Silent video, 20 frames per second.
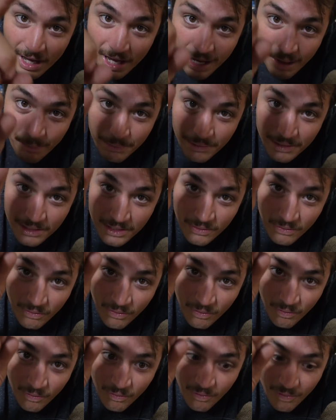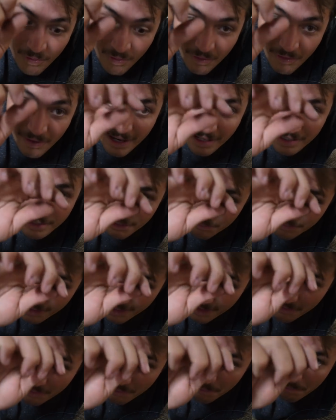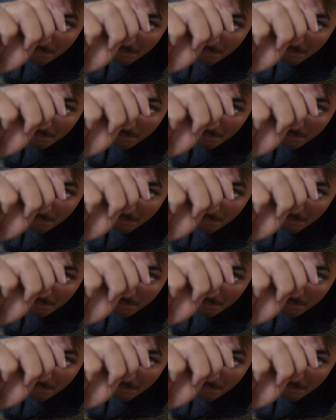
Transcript: up into a hole and then be able to